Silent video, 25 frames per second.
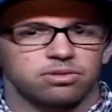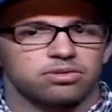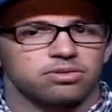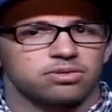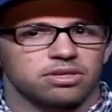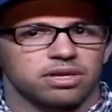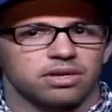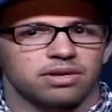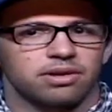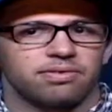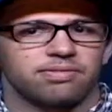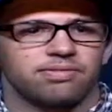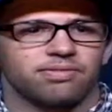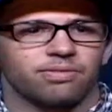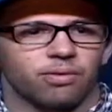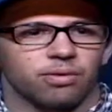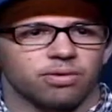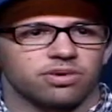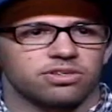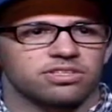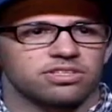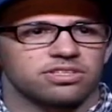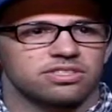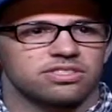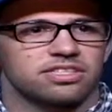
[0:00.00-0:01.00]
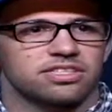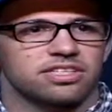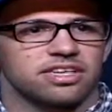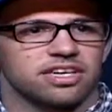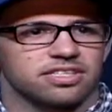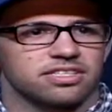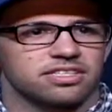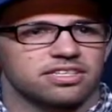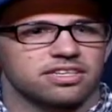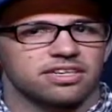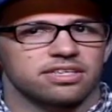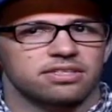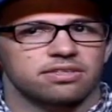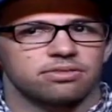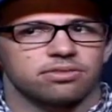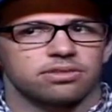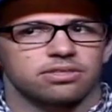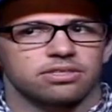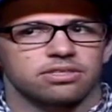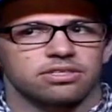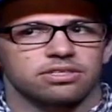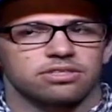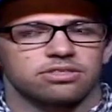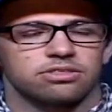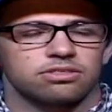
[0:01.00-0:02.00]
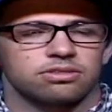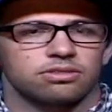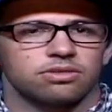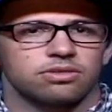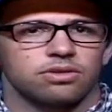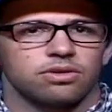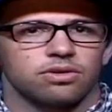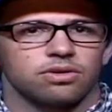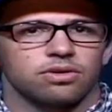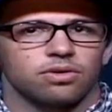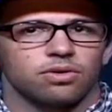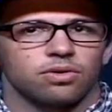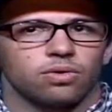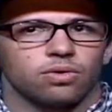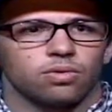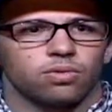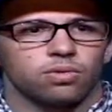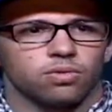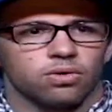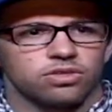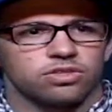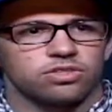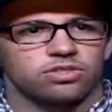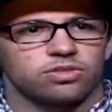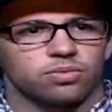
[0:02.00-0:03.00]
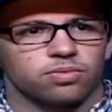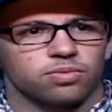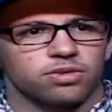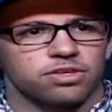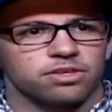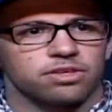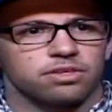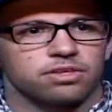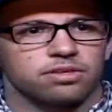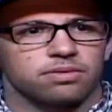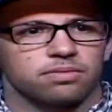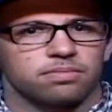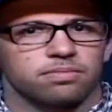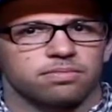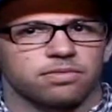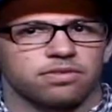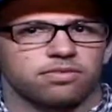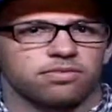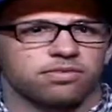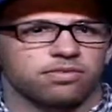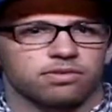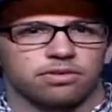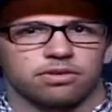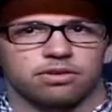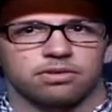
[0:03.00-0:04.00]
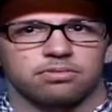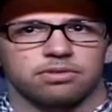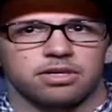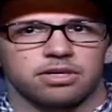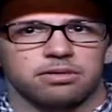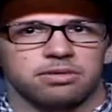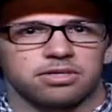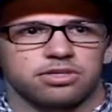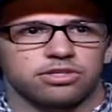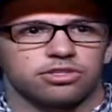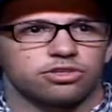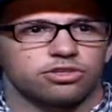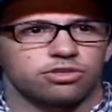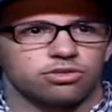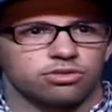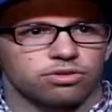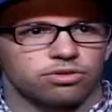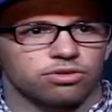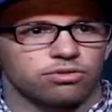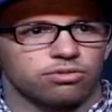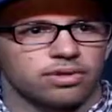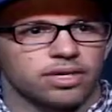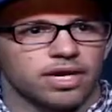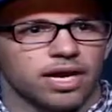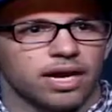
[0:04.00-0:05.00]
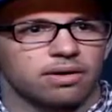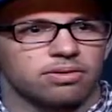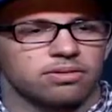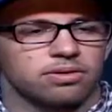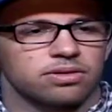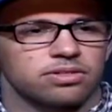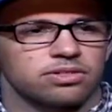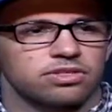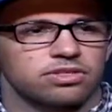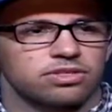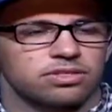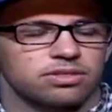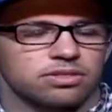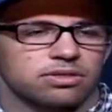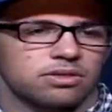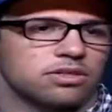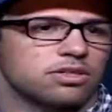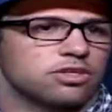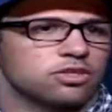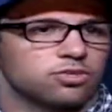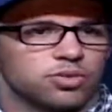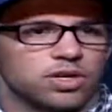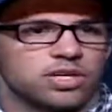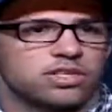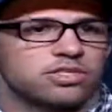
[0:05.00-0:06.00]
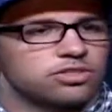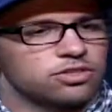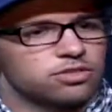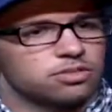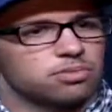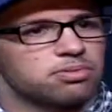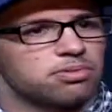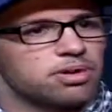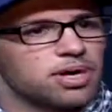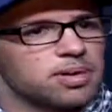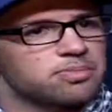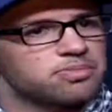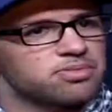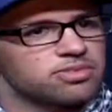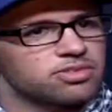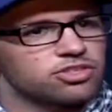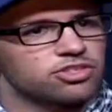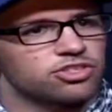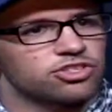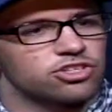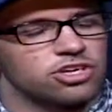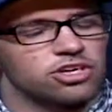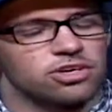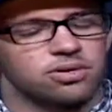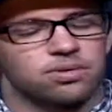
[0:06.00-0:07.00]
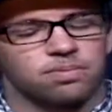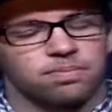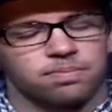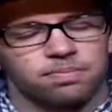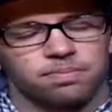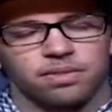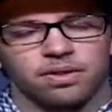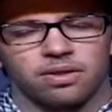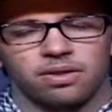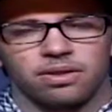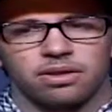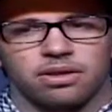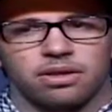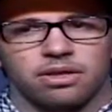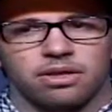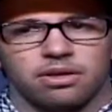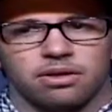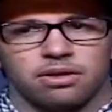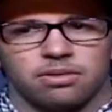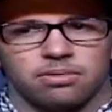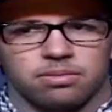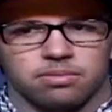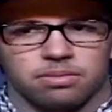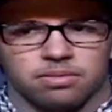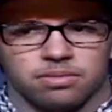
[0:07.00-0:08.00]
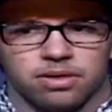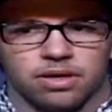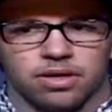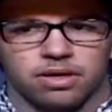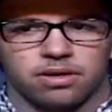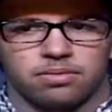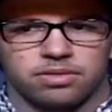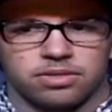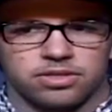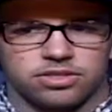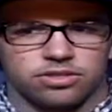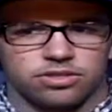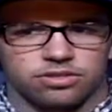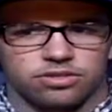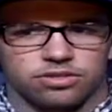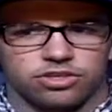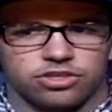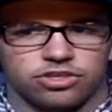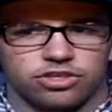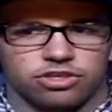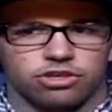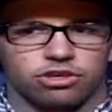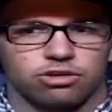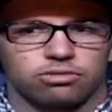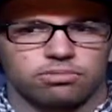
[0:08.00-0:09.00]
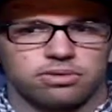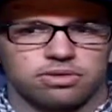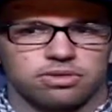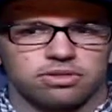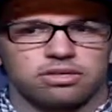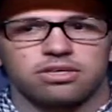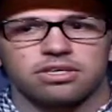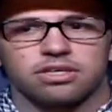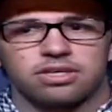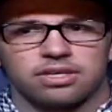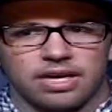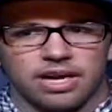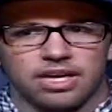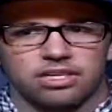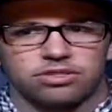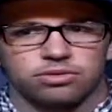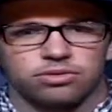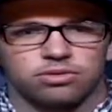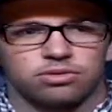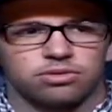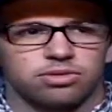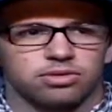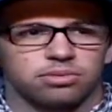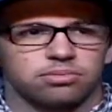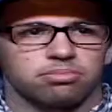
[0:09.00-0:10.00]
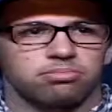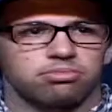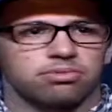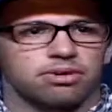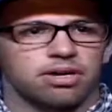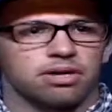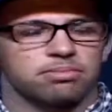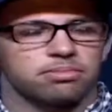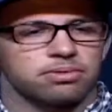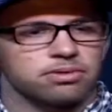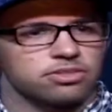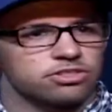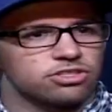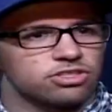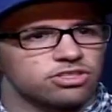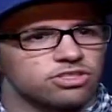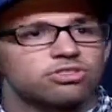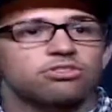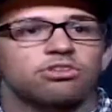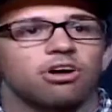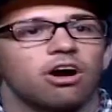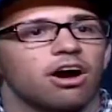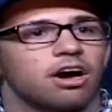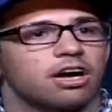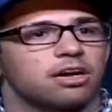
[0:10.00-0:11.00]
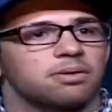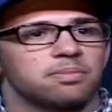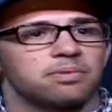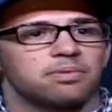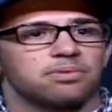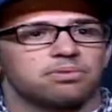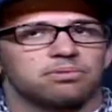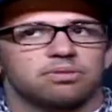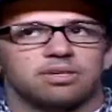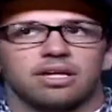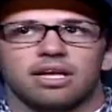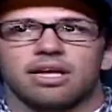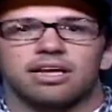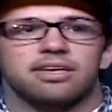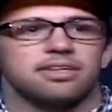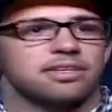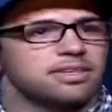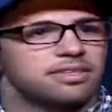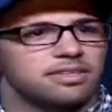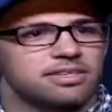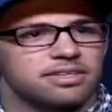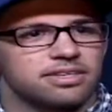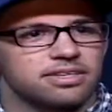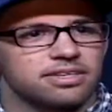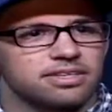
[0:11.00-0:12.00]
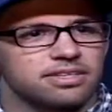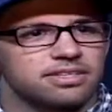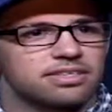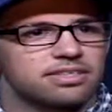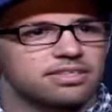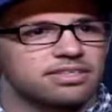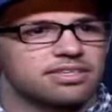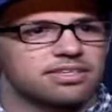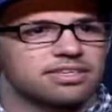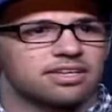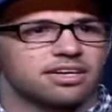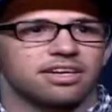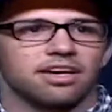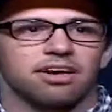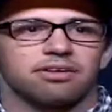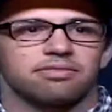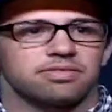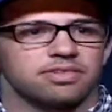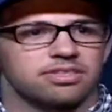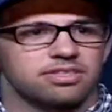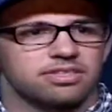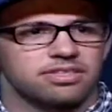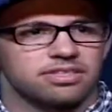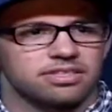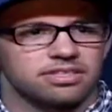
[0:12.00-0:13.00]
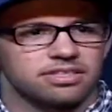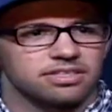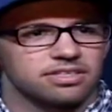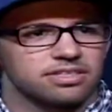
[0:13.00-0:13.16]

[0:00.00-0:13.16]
was it forced us to get together at least once a week for maybe 2 to 3 hours because we had to do prep for the show. We do the show, but like as we're doing the prep, we just talk about anything and everything.